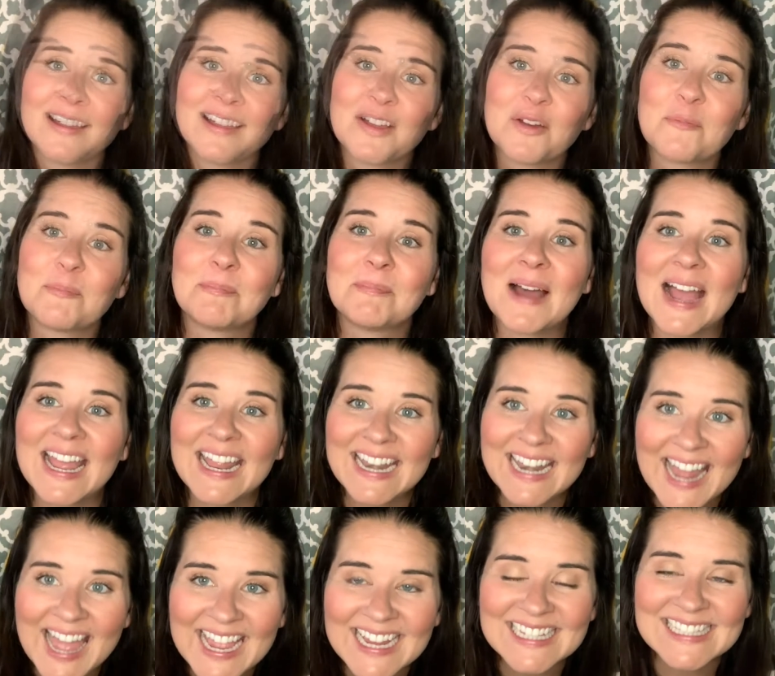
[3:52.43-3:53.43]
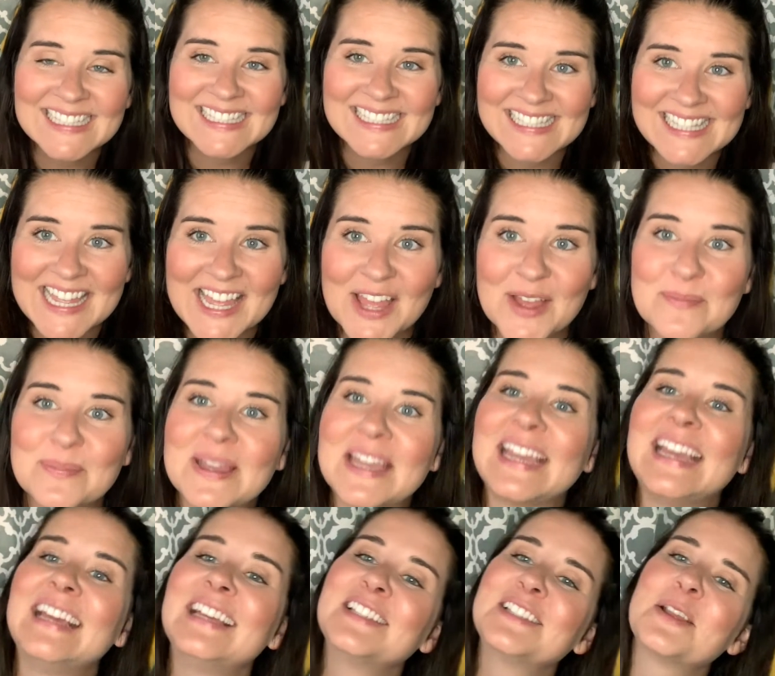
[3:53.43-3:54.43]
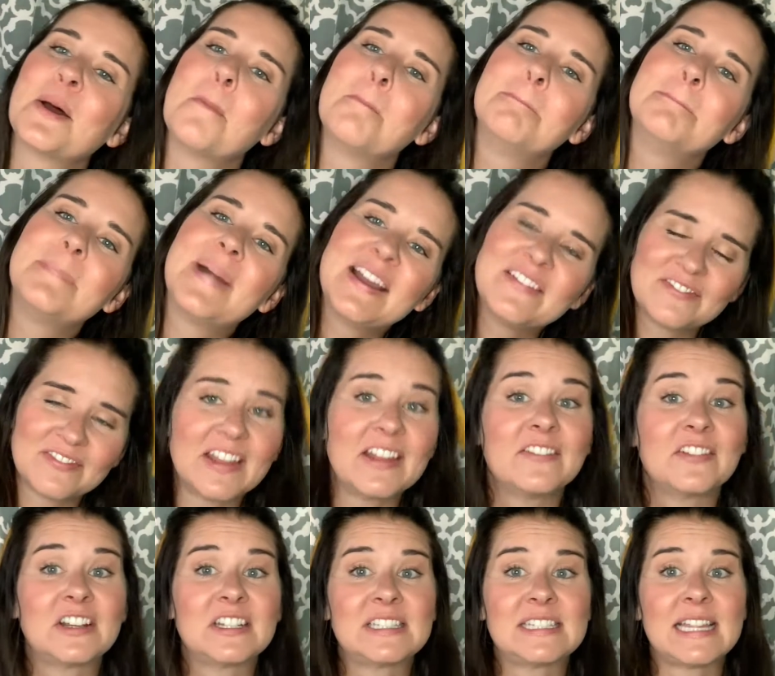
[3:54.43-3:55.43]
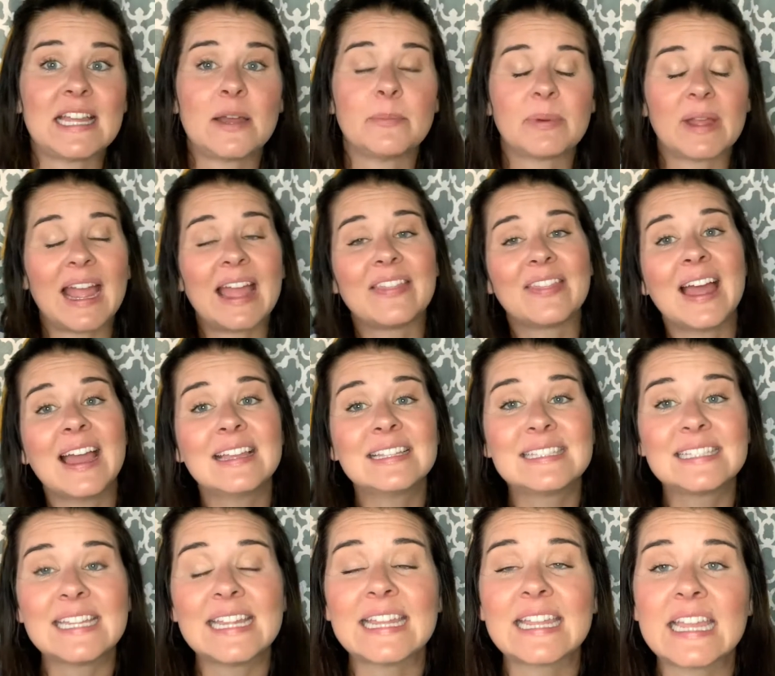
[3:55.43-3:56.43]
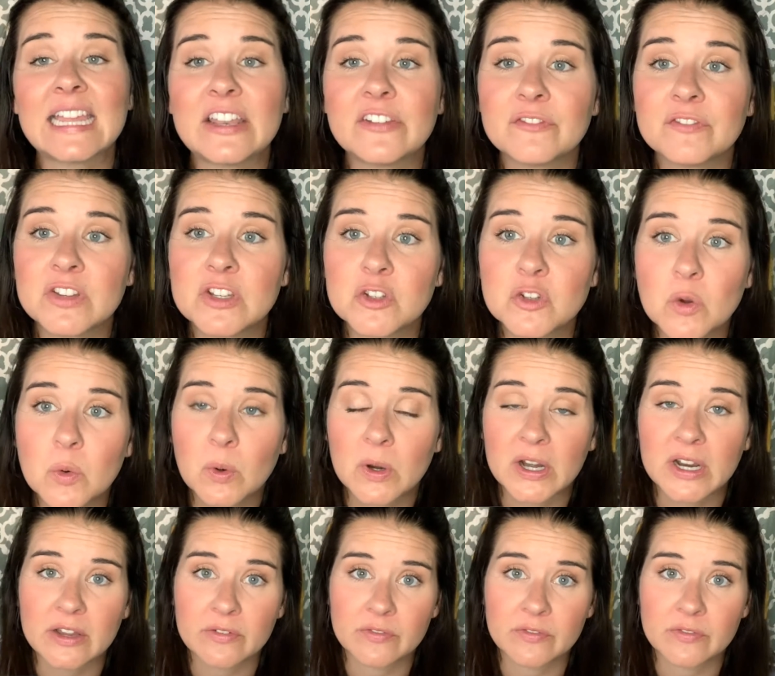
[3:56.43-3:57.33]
My next tip is my favorite tip, and that is take inventory of